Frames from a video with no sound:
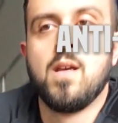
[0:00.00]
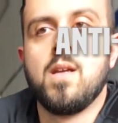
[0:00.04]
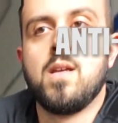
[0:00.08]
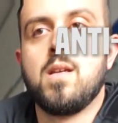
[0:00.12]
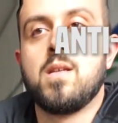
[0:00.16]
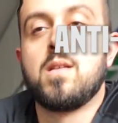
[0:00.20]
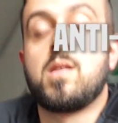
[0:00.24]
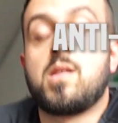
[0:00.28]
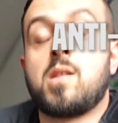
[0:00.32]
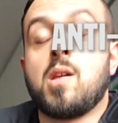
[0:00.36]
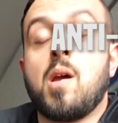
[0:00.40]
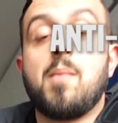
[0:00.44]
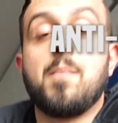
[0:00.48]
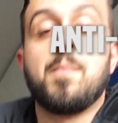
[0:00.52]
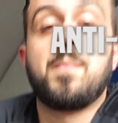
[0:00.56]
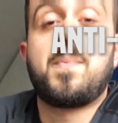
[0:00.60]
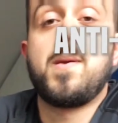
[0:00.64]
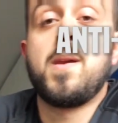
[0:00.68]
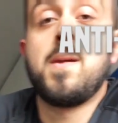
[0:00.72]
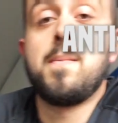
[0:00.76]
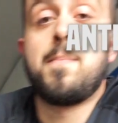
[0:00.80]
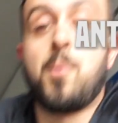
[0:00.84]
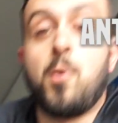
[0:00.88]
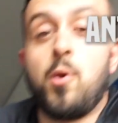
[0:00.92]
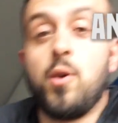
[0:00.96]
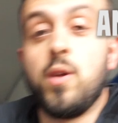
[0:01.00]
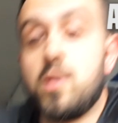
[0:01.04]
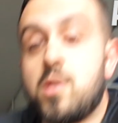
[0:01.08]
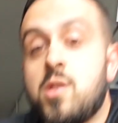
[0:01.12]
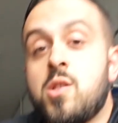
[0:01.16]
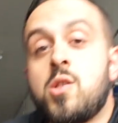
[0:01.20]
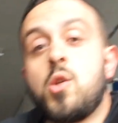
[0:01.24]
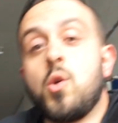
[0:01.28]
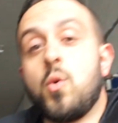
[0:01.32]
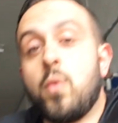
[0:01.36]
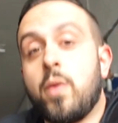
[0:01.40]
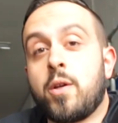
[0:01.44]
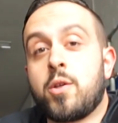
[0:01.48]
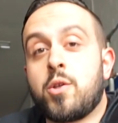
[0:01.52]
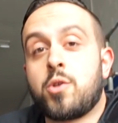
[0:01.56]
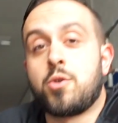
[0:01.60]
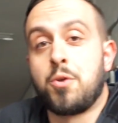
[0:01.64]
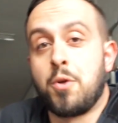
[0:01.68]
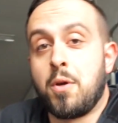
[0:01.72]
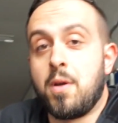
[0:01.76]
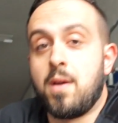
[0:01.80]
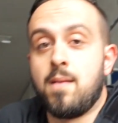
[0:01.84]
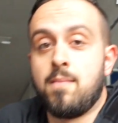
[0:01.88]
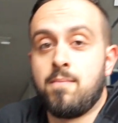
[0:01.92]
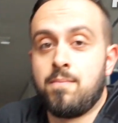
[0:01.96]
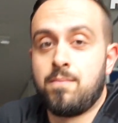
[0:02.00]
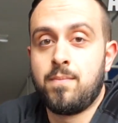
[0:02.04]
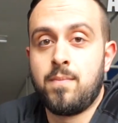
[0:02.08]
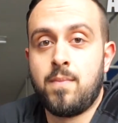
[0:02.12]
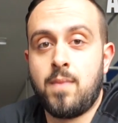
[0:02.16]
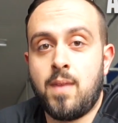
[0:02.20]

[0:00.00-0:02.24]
Some people, it's too extreme.